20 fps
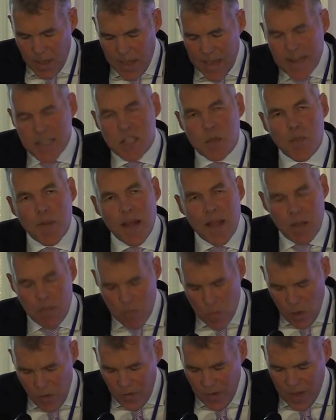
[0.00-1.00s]
It is about
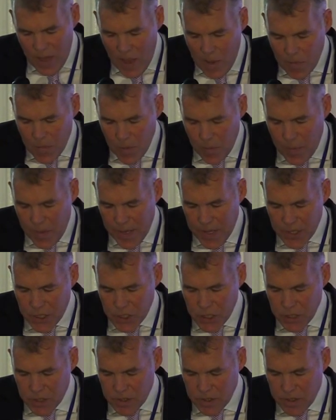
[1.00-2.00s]
moving up the
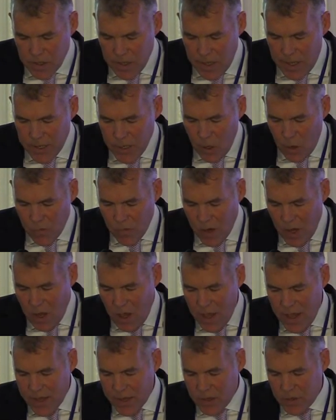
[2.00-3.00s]
pitch and not
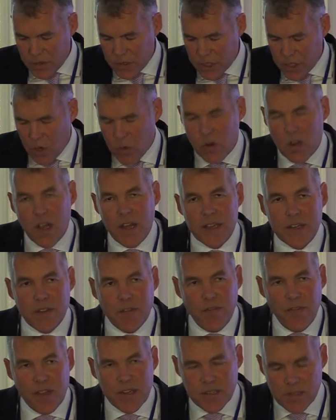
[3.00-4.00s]
relying on goal line
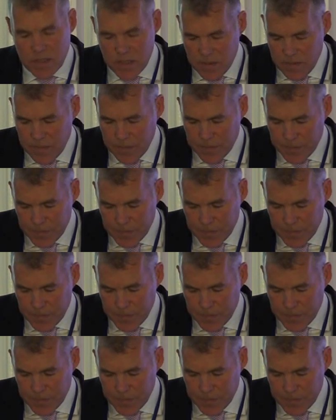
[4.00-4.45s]
defense.